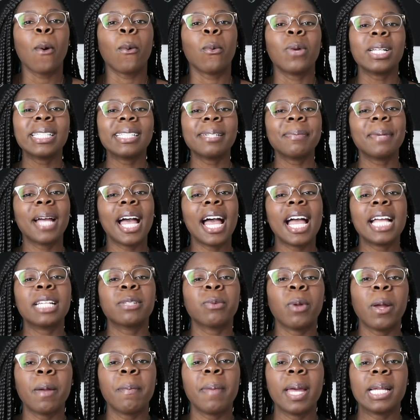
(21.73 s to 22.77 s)
What's up guys?
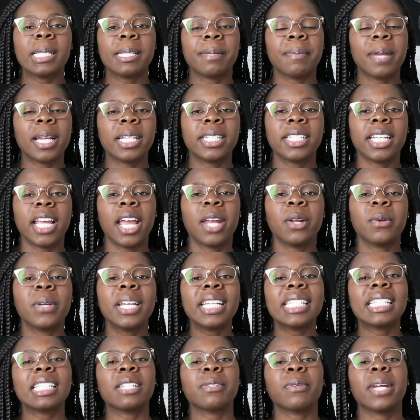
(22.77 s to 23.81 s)
Welcome back to my channel.
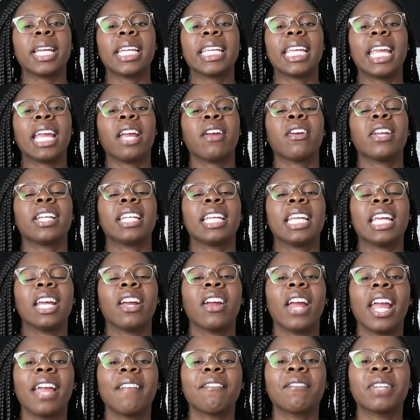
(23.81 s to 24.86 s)
It's Sarae Karyn
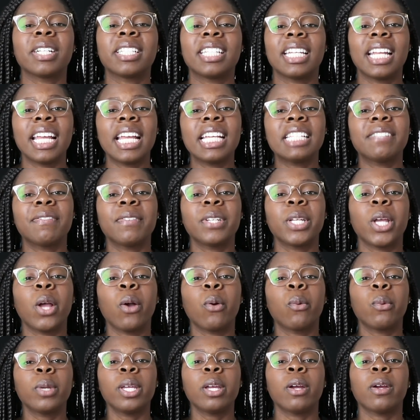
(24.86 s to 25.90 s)
here and for today's video
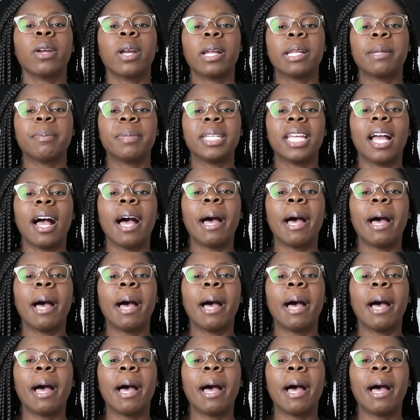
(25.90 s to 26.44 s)
we are going to be